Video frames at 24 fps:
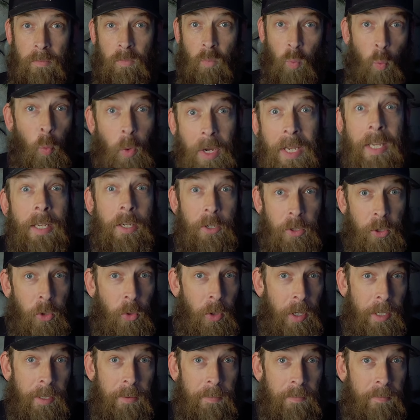we
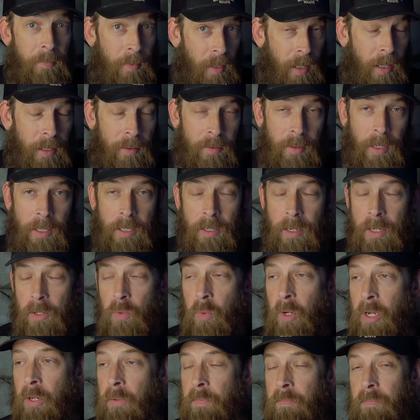enjoyed as, as
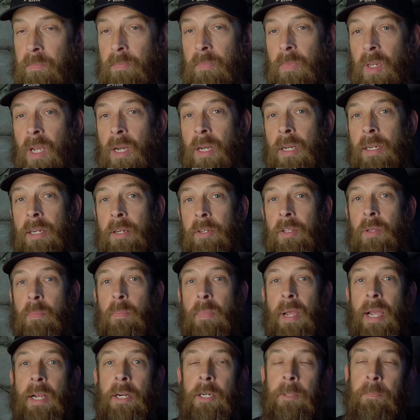well uh, here at the
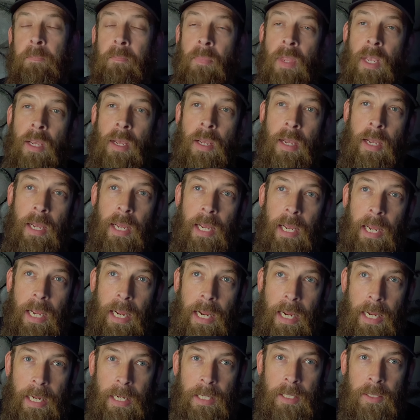Manor.
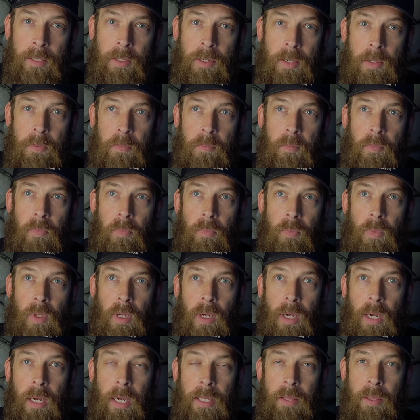And
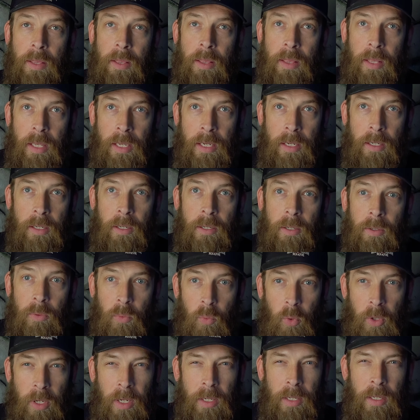I think
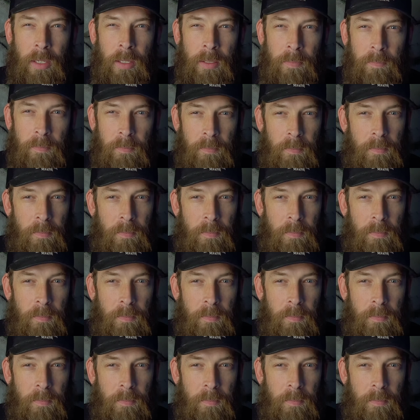we're going to